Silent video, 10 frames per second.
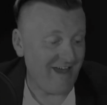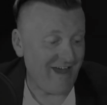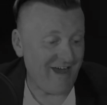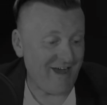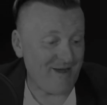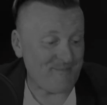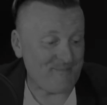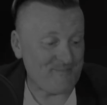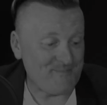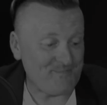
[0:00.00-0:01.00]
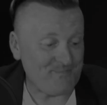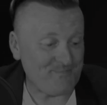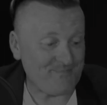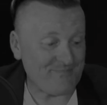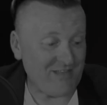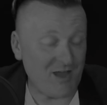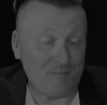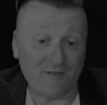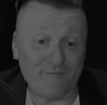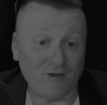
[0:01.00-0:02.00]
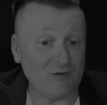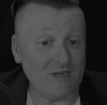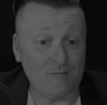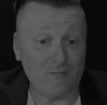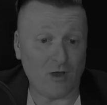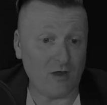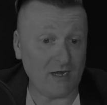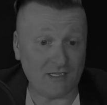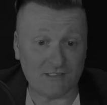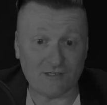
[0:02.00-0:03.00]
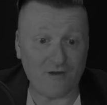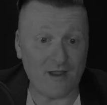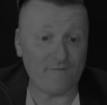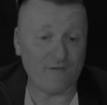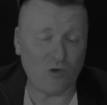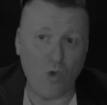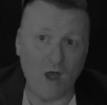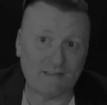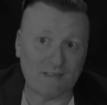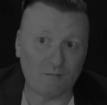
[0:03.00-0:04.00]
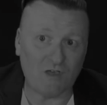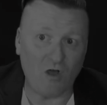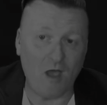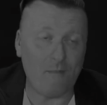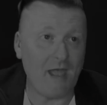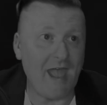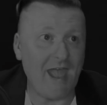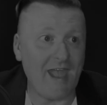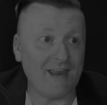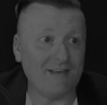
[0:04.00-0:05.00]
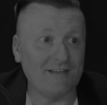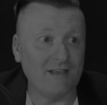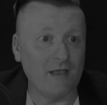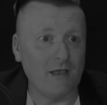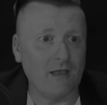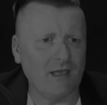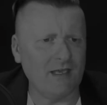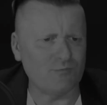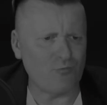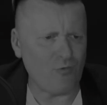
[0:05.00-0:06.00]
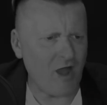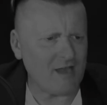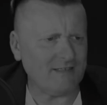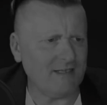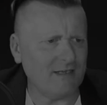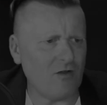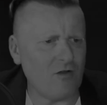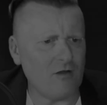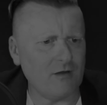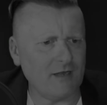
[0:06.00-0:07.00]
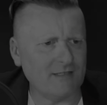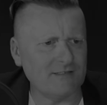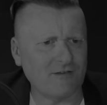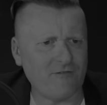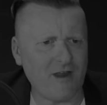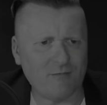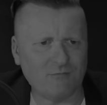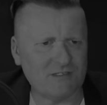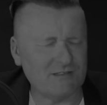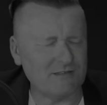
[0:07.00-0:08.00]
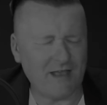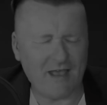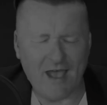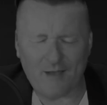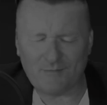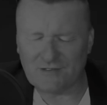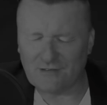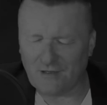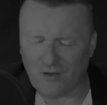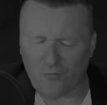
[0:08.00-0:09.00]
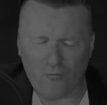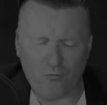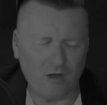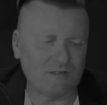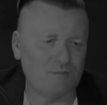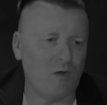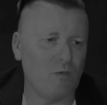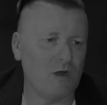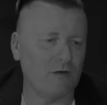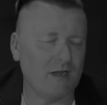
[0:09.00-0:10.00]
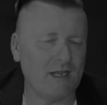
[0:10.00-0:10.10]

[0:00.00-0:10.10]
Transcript: I've been following him on Instagram for quite some time, and his writing on Instagram just absolutely rocks my world.